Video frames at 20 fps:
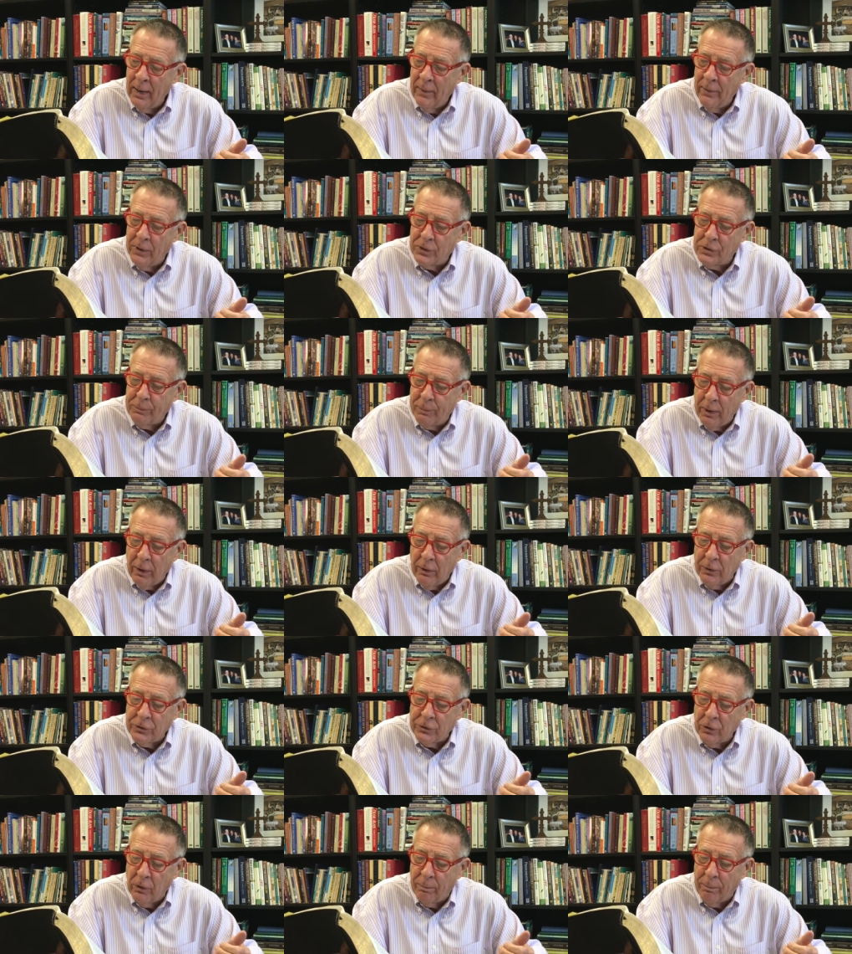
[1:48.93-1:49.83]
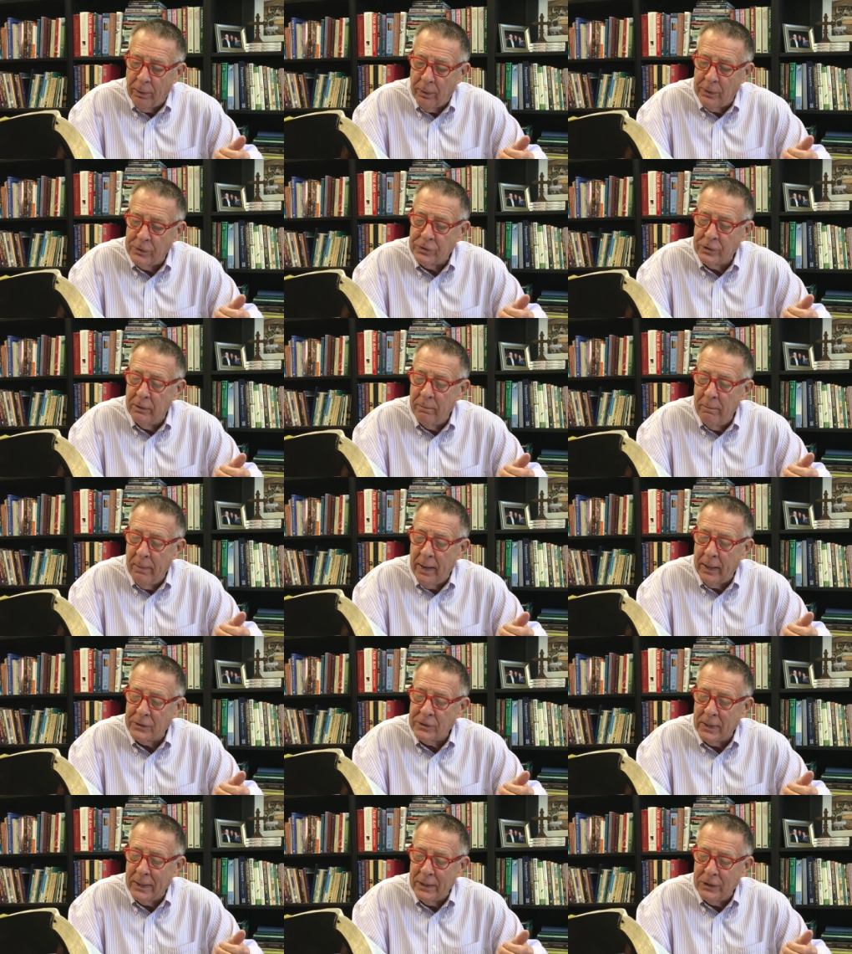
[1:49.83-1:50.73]
the spiritual person
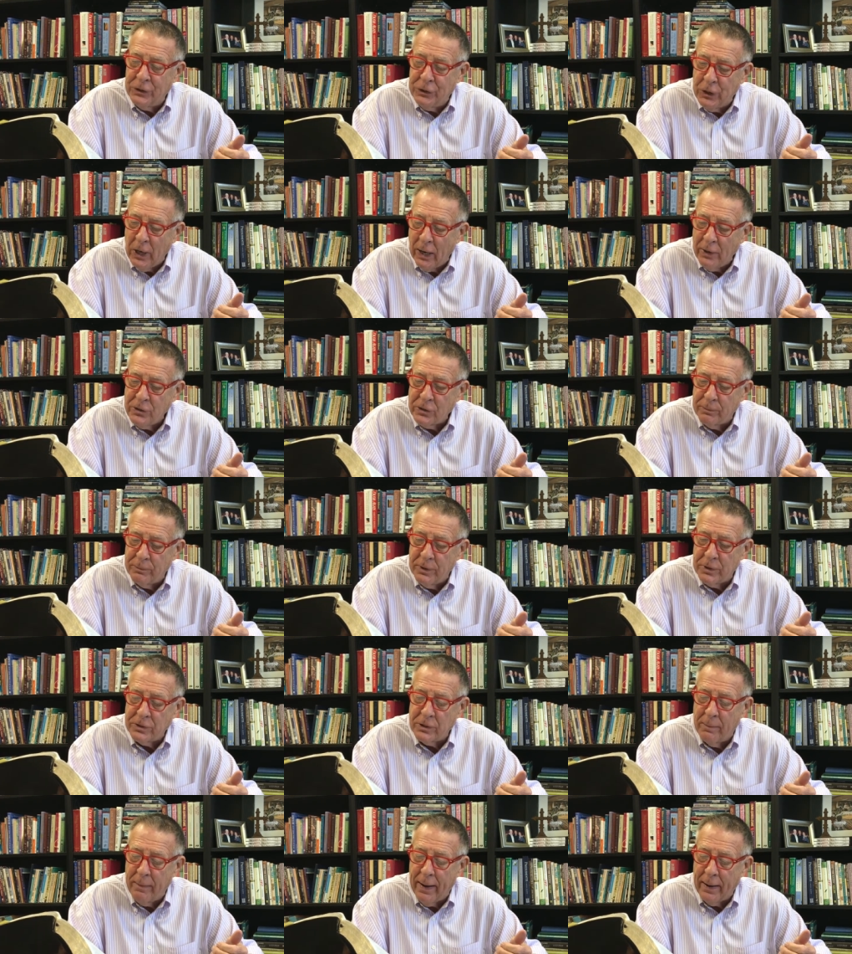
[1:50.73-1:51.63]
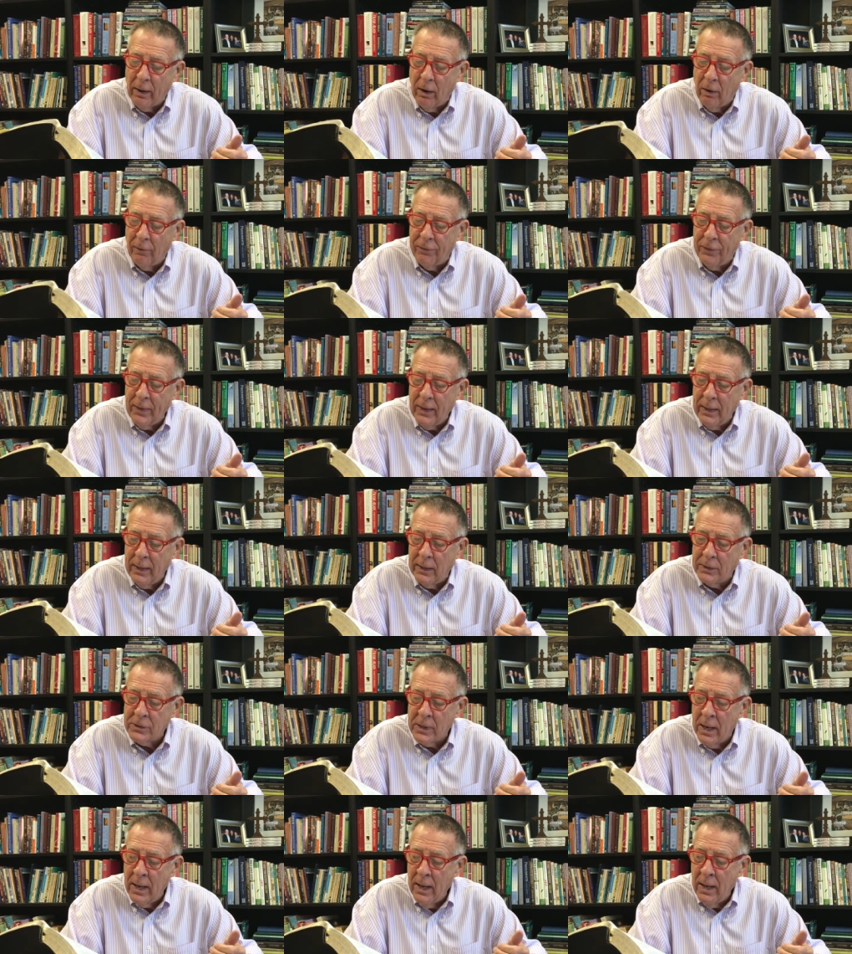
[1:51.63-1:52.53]
makes judgments about all
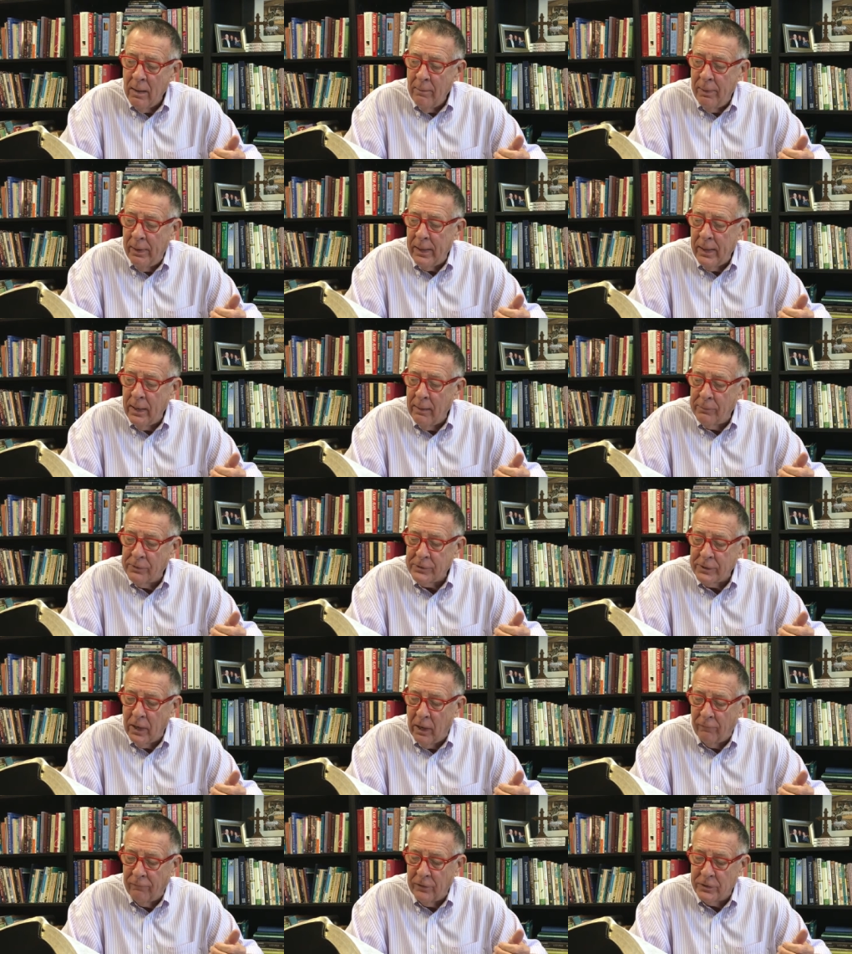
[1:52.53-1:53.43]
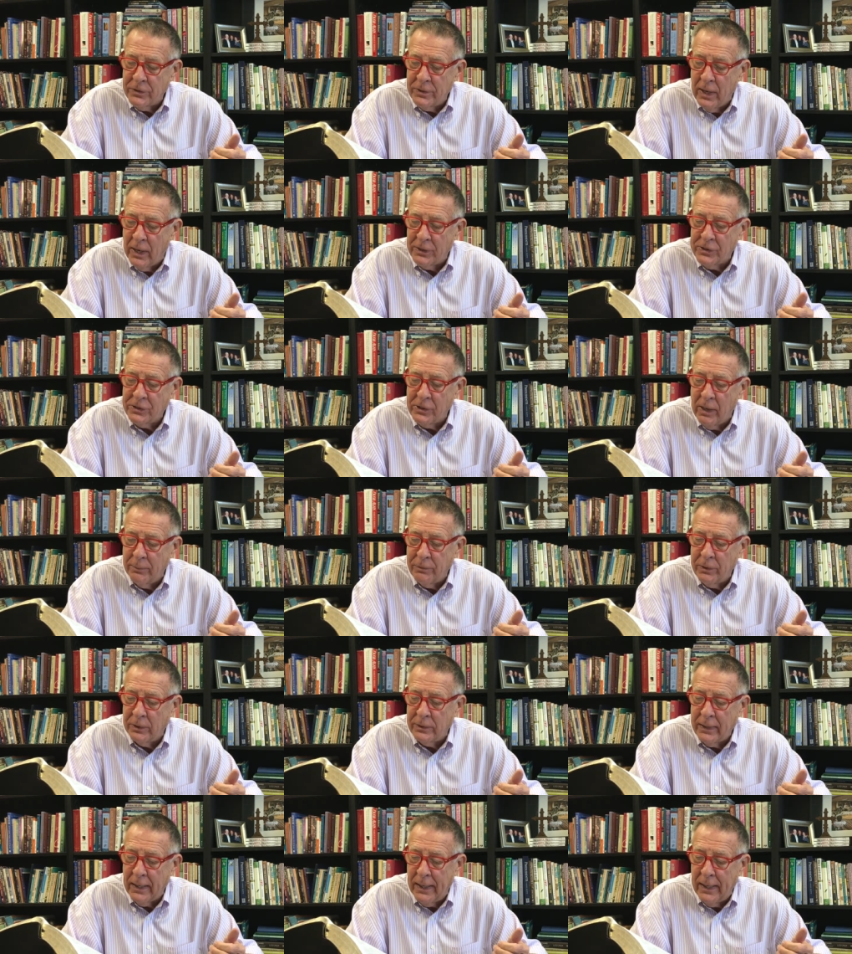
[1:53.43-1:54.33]
things, but he himself is not
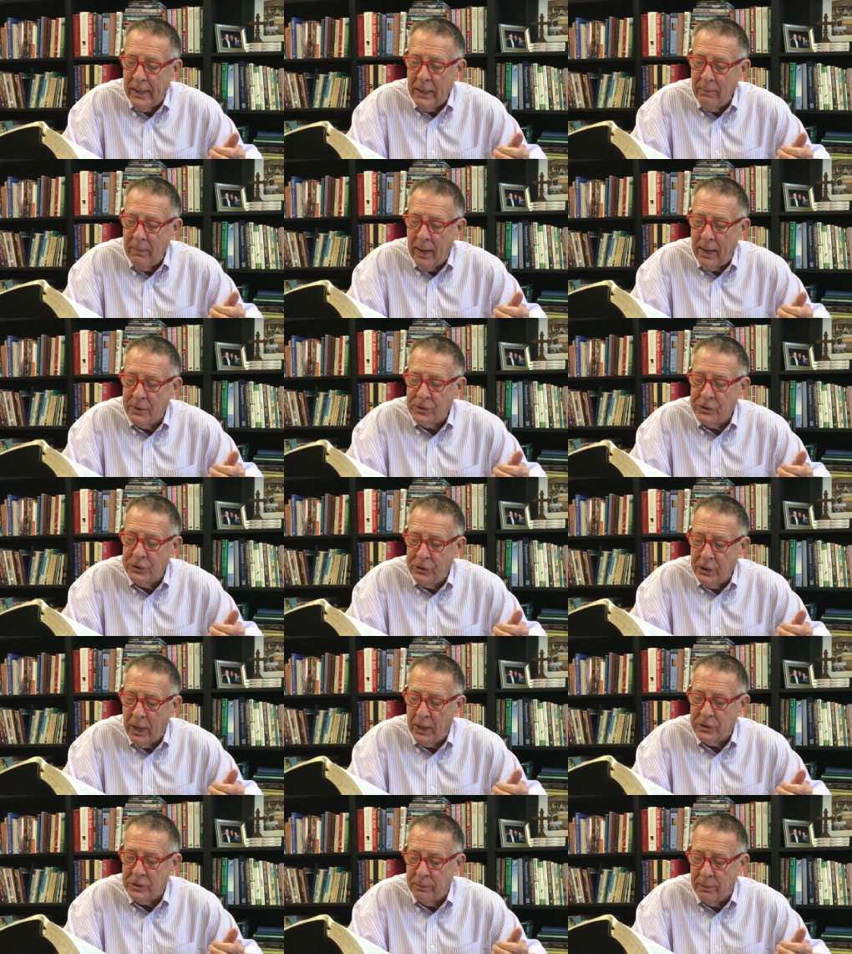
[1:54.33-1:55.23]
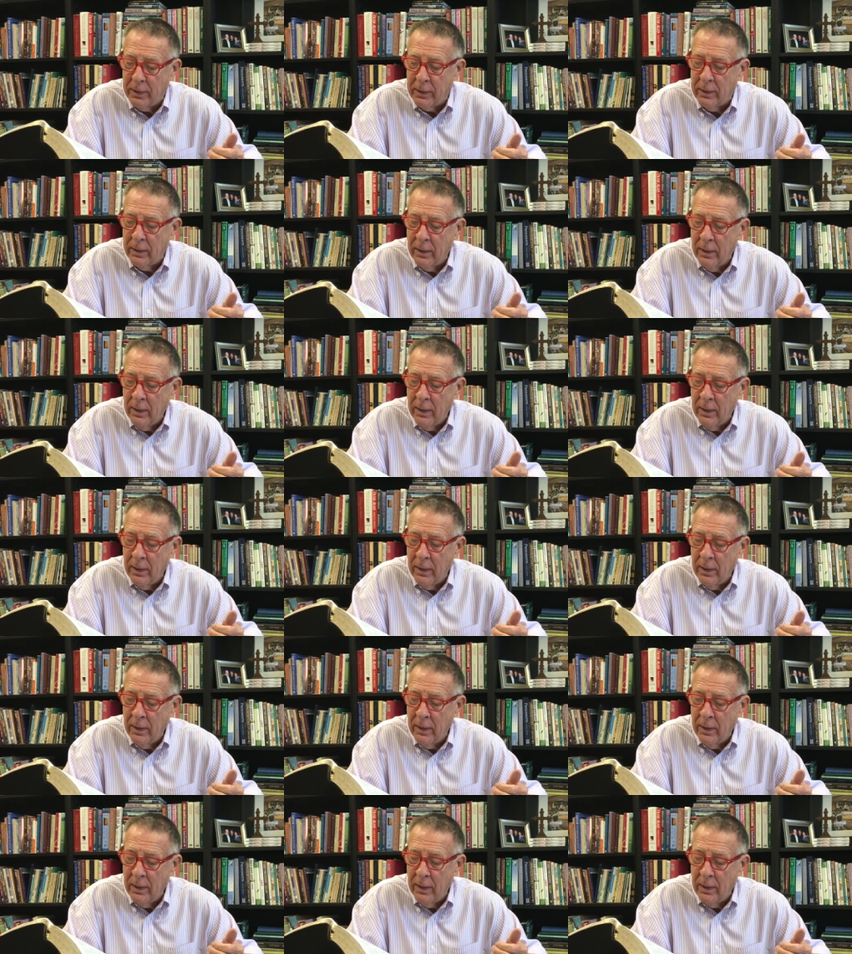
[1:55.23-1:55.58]
subject to any man's judgment.